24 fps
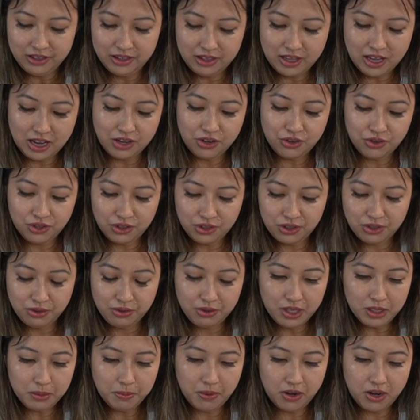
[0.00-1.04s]
then you just do
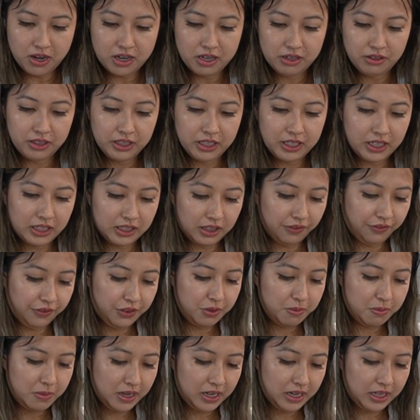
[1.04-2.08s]
this part. It only takes a
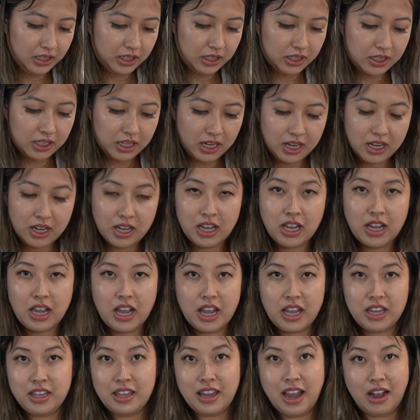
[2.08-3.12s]
few minutes.
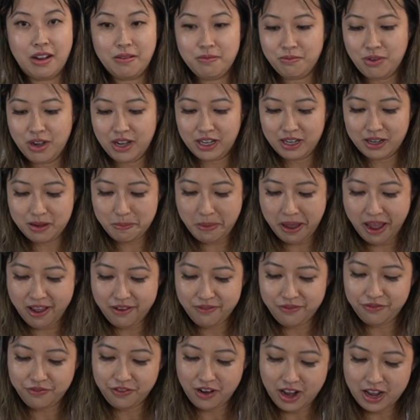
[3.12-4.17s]
And now I'm ready to
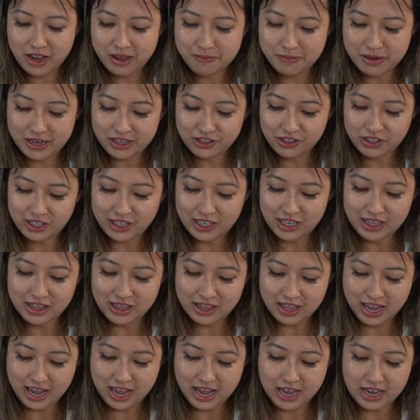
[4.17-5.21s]
pan fry my chicken
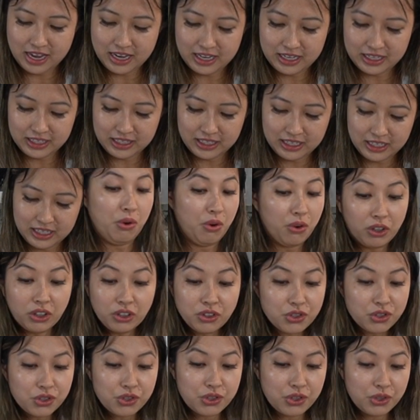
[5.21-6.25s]
thighs.
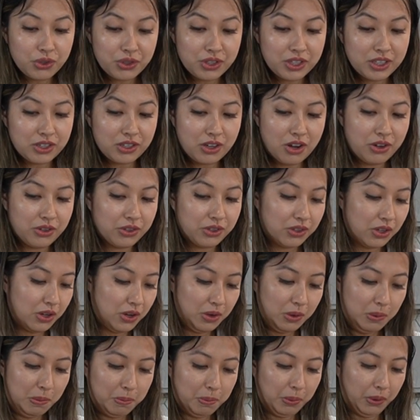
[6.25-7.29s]
Orange juice is
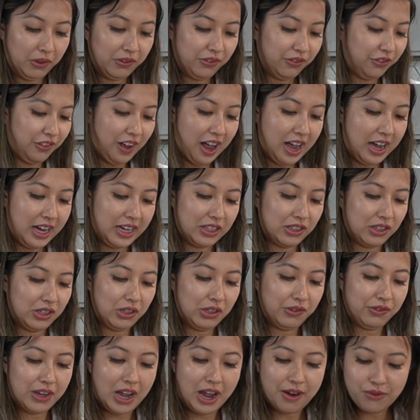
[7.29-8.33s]
also fine too.
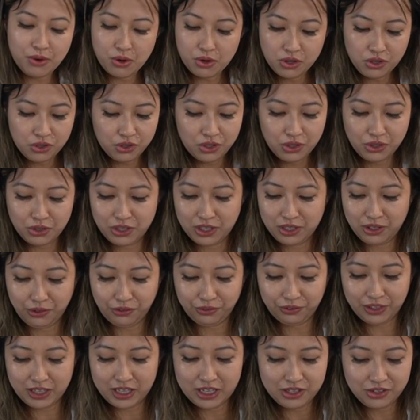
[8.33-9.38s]
If you have orange juice in your
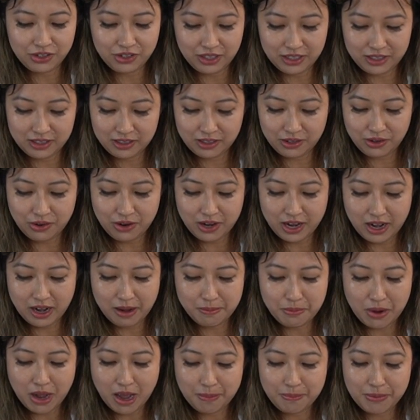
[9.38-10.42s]
fridge, just go ahead
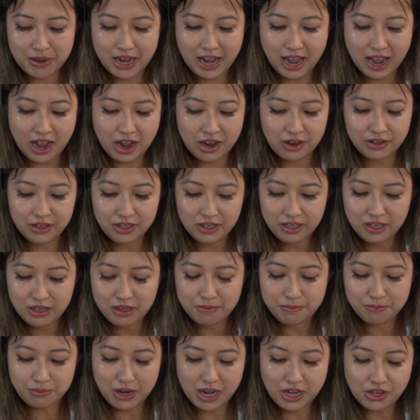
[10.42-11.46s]
and pop it out,
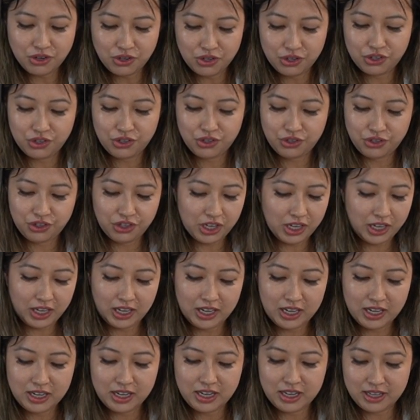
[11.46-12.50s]
bread your
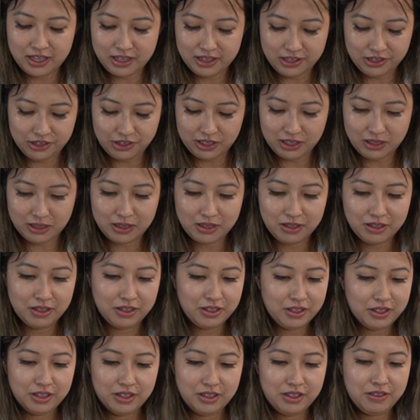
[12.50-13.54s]
chicken, and just
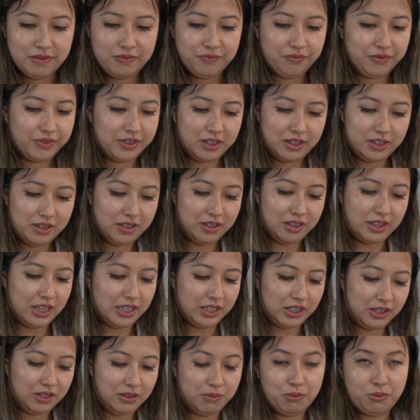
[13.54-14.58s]

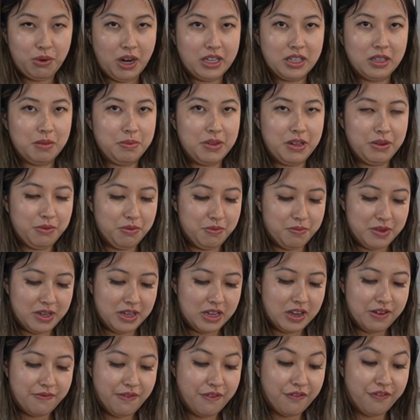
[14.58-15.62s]
this recipe will be
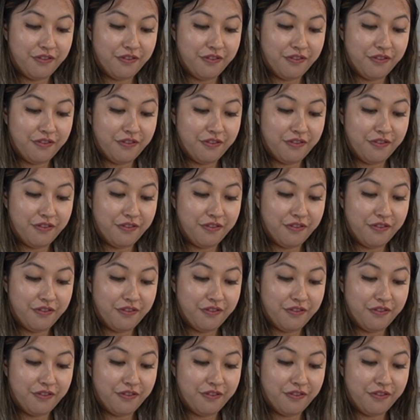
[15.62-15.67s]
even